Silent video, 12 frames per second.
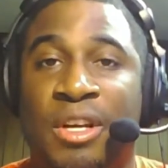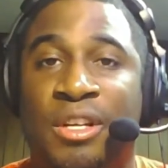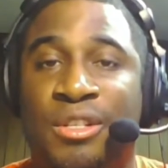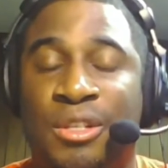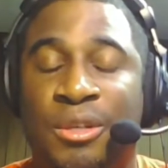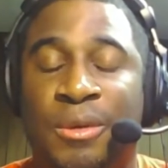
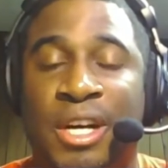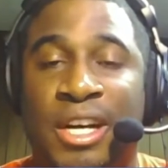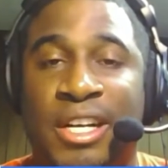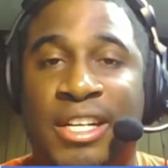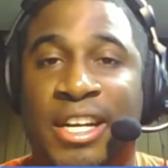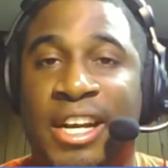
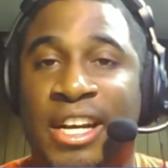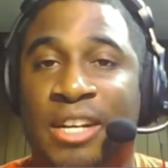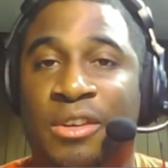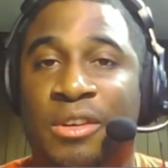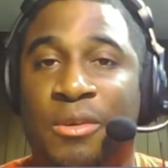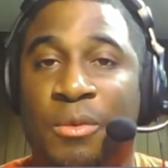to connect
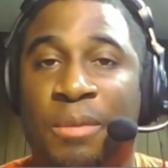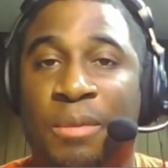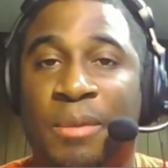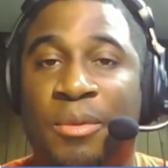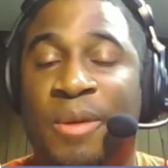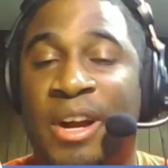with
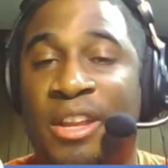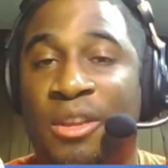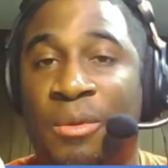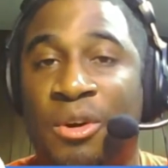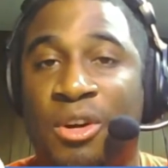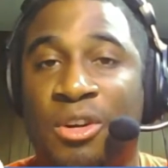people around the
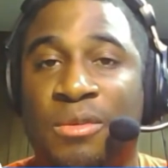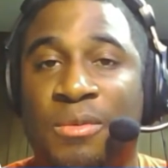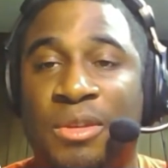world with a